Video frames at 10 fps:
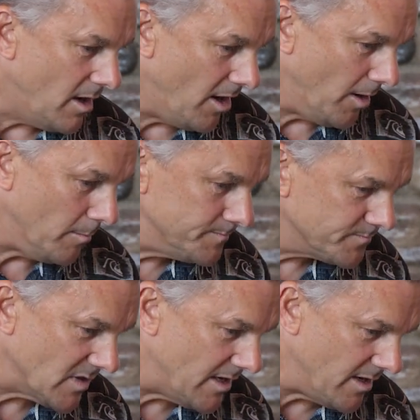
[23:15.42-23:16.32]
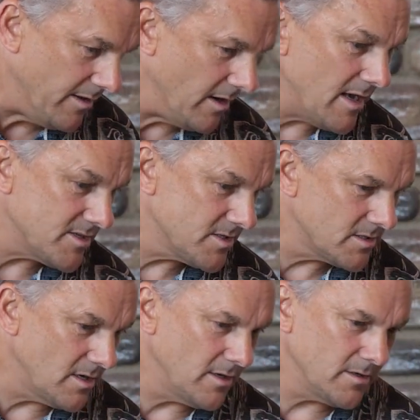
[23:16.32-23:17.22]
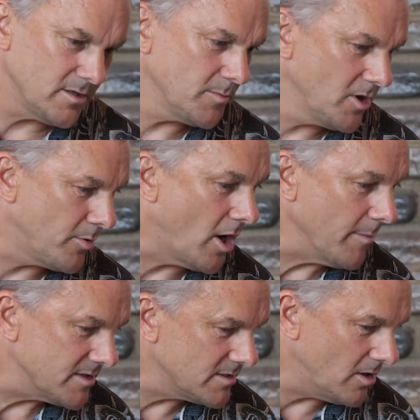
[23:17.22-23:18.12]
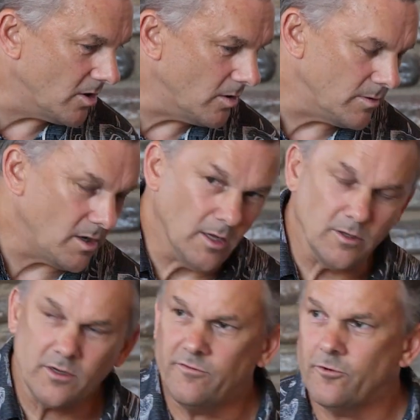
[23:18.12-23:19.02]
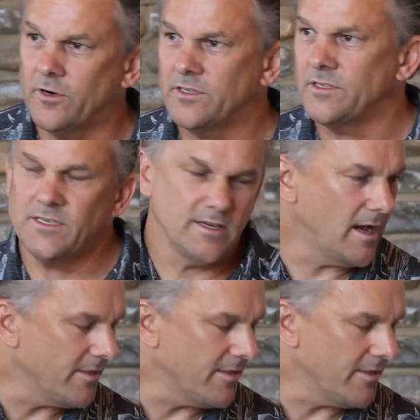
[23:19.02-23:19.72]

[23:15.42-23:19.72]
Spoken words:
And it has some good promise, so looking forward to seeing